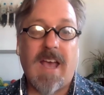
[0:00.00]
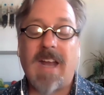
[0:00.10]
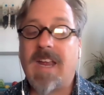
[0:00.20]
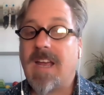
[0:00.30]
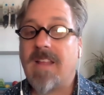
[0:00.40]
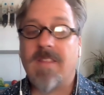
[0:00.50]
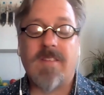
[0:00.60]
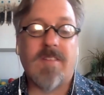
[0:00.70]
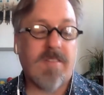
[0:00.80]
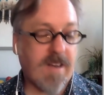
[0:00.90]
And again, this
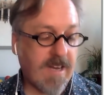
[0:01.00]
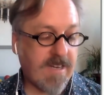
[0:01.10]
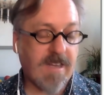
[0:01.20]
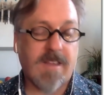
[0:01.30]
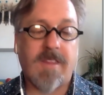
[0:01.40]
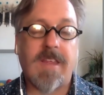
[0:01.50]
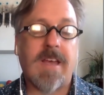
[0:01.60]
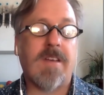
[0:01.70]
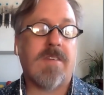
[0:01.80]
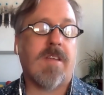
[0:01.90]
is an idea
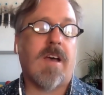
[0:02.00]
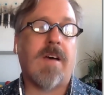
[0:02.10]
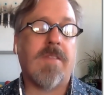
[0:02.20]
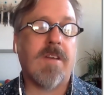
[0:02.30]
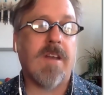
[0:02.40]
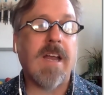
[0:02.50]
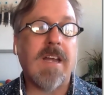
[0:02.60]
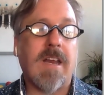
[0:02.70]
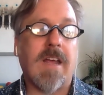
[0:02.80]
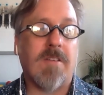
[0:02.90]
that that
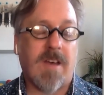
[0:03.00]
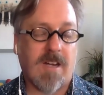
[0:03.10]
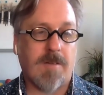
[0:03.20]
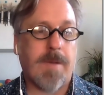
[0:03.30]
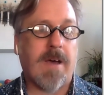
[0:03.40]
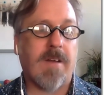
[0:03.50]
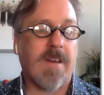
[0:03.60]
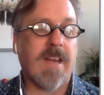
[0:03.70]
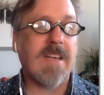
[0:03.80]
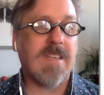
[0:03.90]
Nightingale talked about in
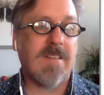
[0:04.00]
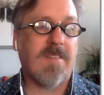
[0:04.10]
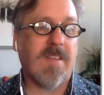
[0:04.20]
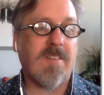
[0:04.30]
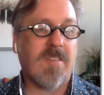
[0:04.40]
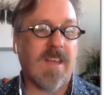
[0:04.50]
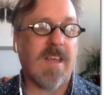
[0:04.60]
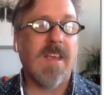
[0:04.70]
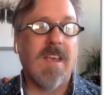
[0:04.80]
1860.